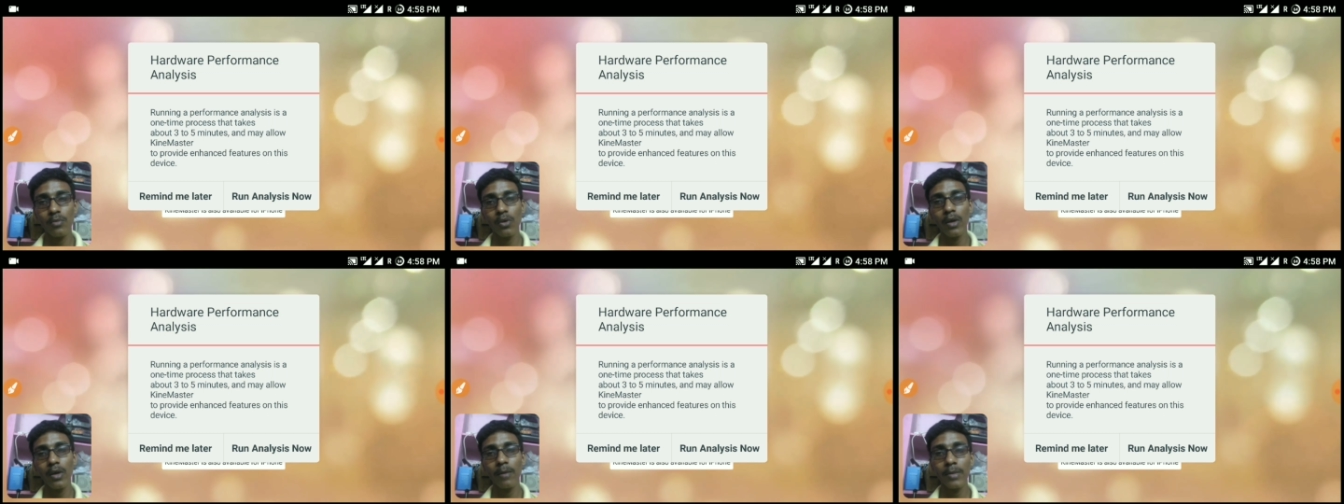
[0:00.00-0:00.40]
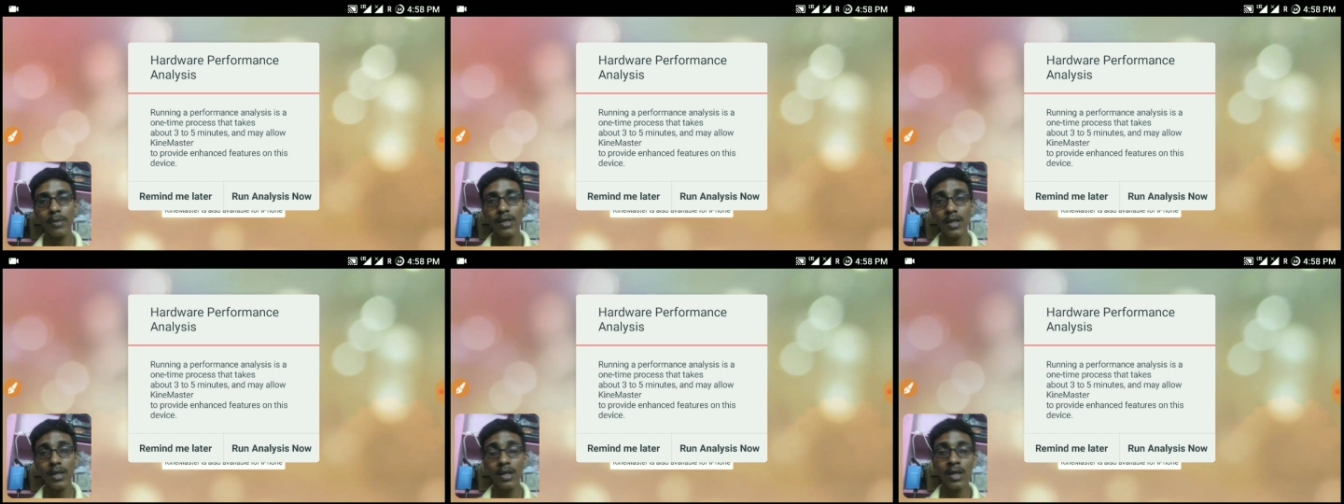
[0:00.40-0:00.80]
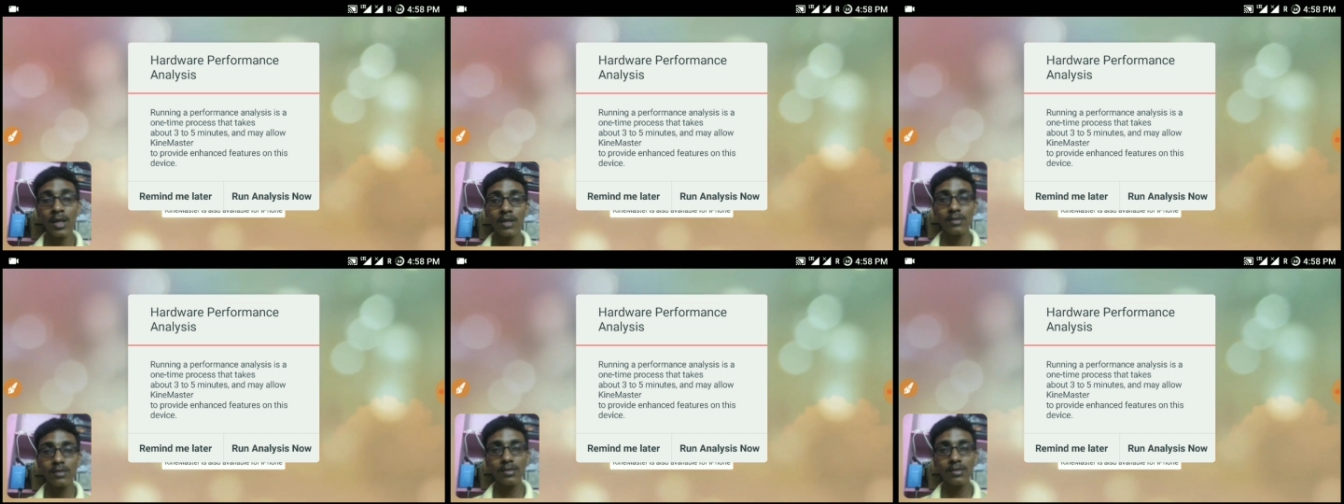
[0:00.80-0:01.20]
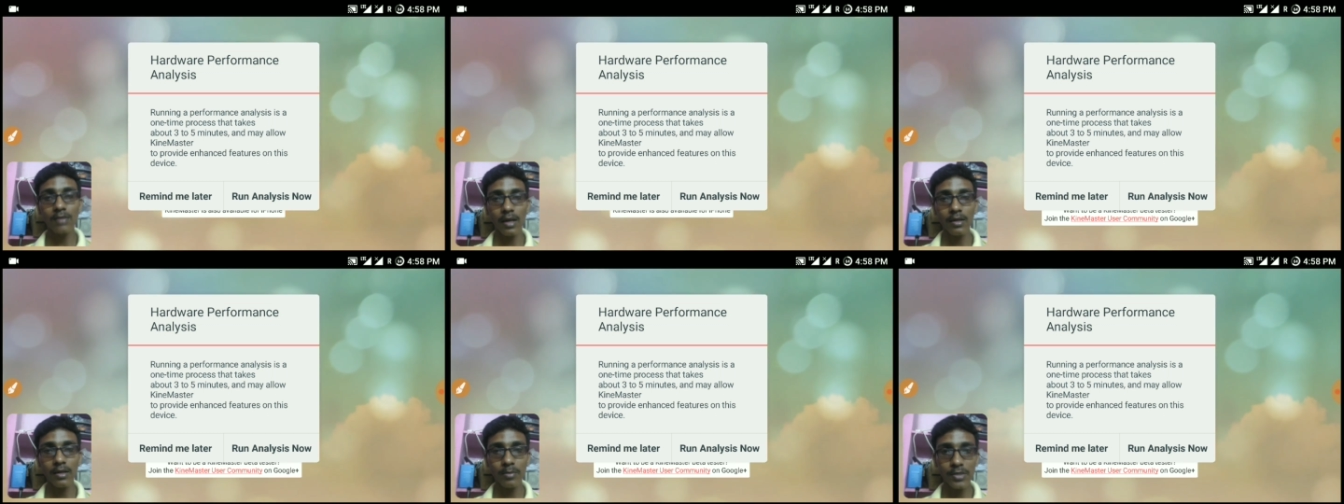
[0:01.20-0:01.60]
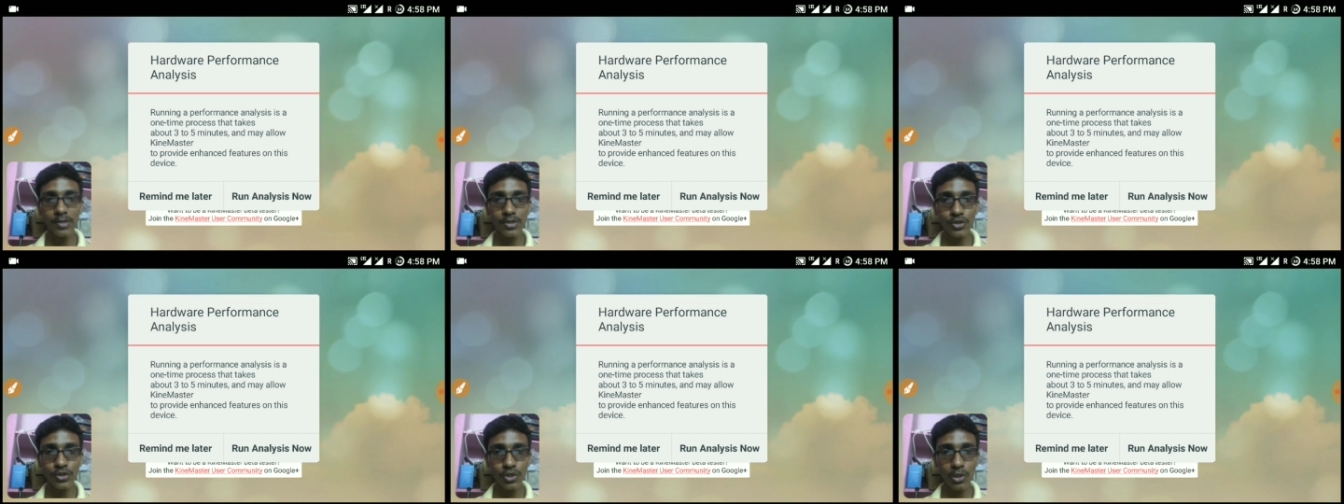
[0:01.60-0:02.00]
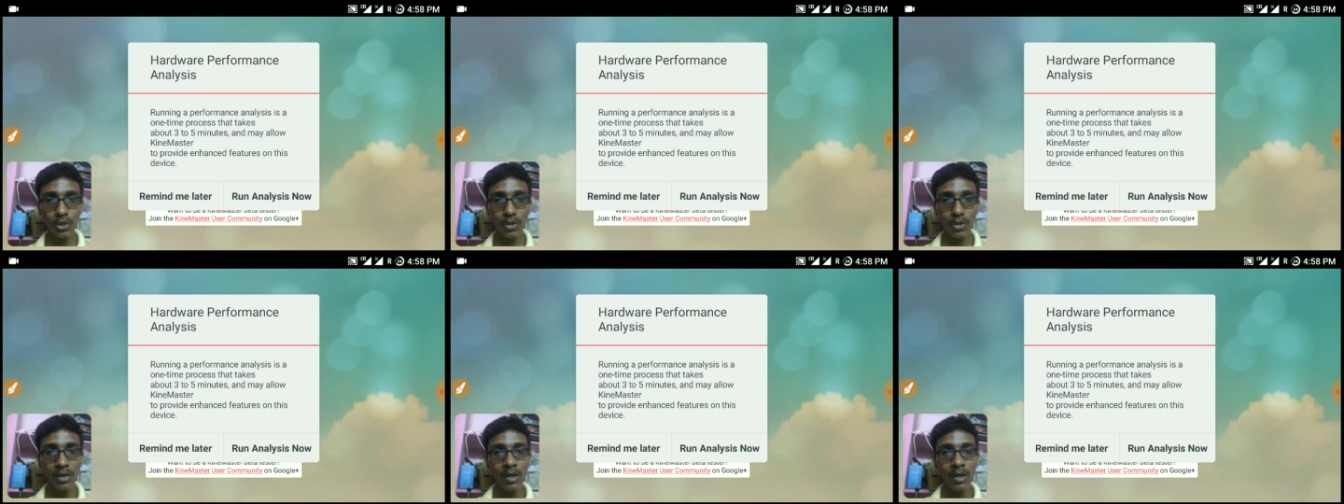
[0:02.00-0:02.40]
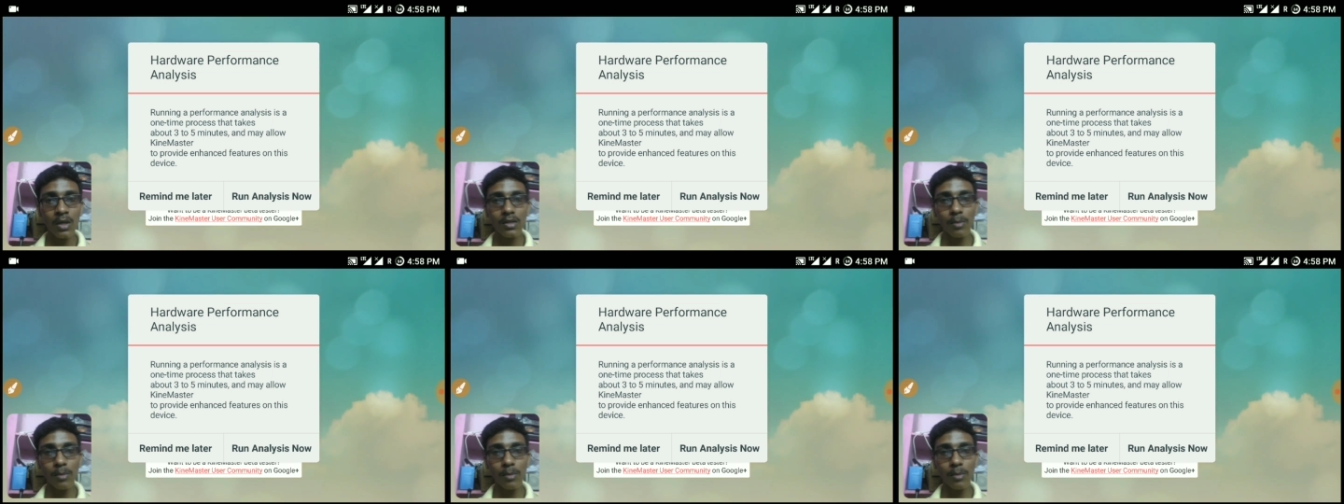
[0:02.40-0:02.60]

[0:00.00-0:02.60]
Pro APK. This is 100% sure